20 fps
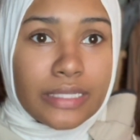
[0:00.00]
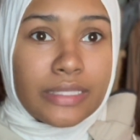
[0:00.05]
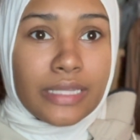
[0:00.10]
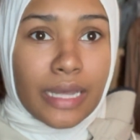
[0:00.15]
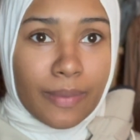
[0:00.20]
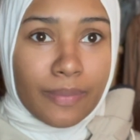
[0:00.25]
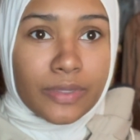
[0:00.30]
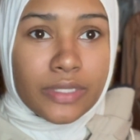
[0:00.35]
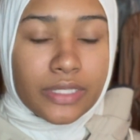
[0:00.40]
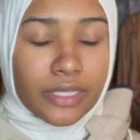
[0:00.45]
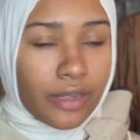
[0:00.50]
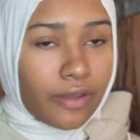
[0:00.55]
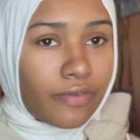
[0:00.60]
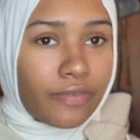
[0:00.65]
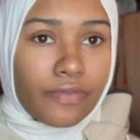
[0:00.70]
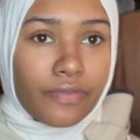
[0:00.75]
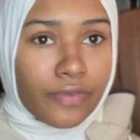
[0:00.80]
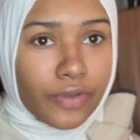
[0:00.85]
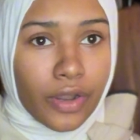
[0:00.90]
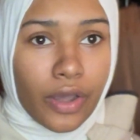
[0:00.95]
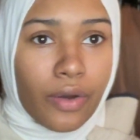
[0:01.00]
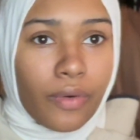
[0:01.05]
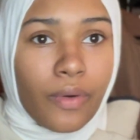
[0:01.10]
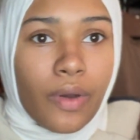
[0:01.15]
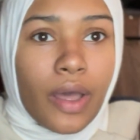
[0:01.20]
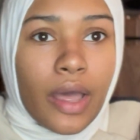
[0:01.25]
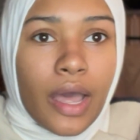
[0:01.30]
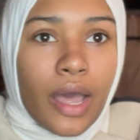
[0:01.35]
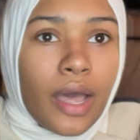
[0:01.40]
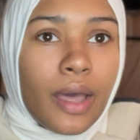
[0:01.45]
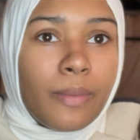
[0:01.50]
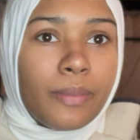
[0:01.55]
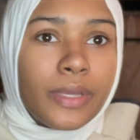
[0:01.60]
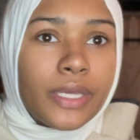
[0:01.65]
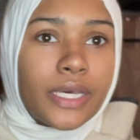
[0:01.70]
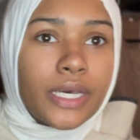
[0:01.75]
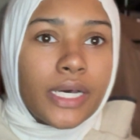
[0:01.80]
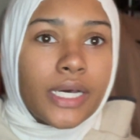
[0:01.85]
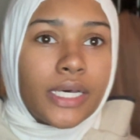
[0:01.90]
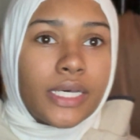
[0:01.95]
type of stuff? No,
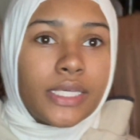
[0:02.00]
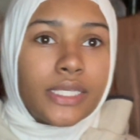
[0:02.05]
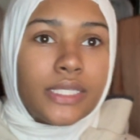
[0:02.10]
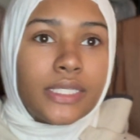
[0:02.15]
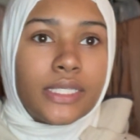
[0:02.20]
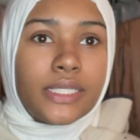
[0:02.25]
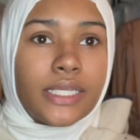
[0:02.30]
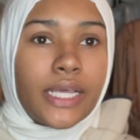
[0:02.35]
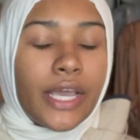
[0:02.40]
because